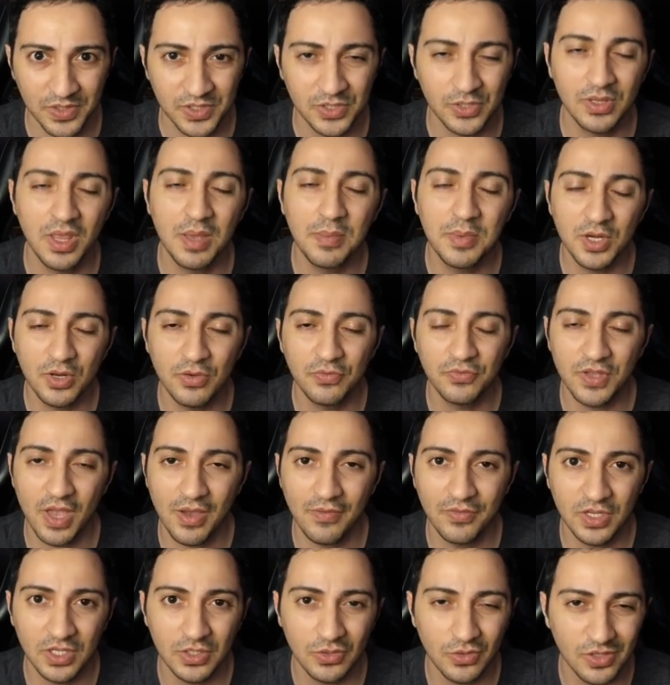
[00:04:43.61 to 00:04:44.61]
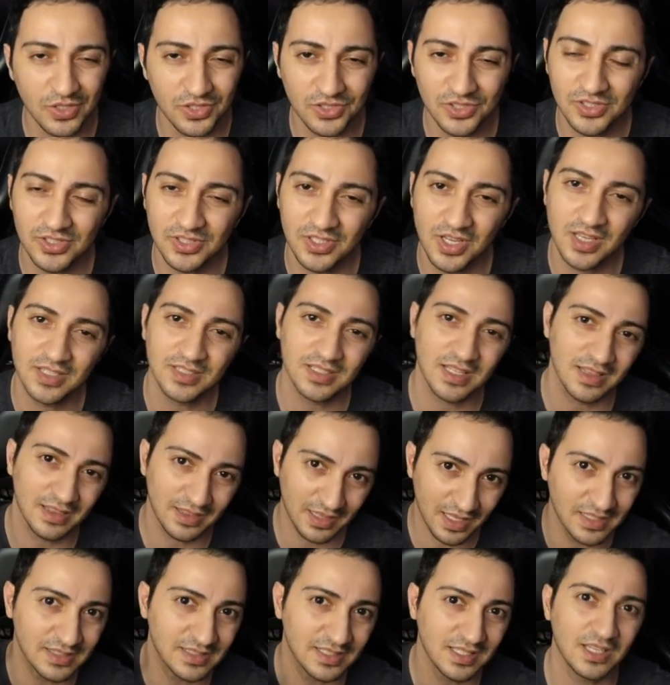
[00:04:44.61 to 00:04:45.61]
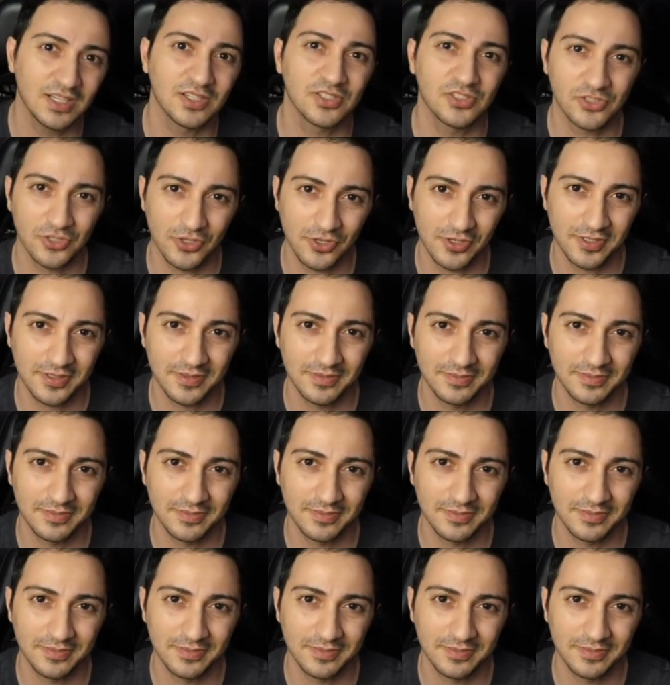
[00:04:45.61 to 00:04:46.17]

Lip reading: So let me know if you have any questions, guys, and let's get it started.